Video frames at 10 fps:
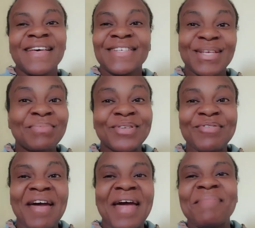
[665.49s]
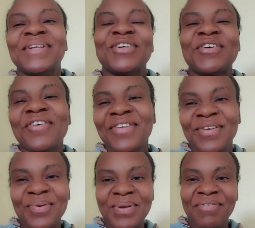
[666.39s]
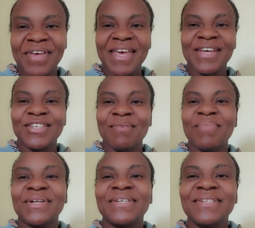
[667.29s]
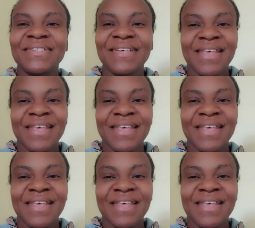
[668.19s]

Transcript: subscribe, and turn on your notification button.